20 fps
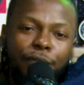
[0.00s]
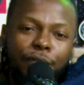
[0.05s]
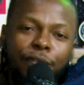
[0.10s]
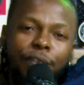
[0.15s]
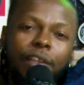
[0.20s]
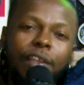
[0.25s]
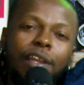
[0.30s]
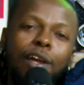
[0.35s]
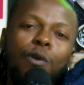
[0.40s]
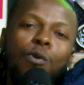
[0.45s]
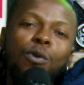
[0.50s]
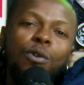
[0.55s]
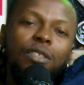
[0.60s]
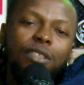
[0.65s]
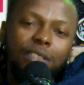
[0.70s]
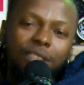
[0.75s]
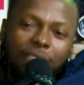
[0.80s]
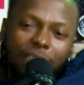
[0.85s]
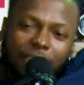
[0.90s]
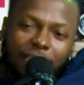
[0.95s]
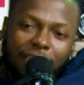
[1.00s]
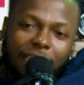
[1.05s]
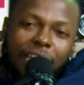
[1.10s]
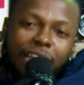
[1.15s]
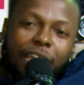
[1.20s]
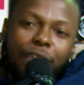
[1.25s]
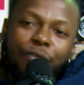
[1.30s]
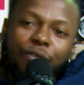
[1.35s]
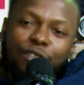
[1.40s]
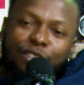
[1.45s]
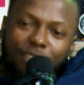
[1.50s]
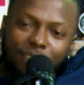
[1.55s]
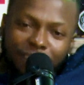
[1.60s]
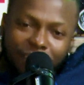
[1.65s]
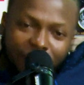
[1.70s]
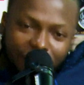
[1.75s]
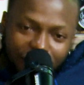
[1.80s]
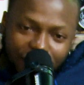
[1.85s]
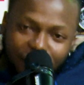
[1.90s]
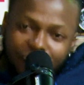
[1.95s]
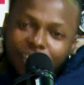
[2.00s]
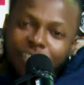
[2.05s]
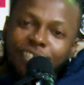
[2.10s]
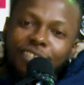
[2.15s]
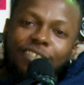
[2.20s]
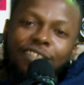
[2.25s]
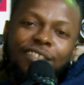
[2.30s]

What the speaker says: Fela was alive today,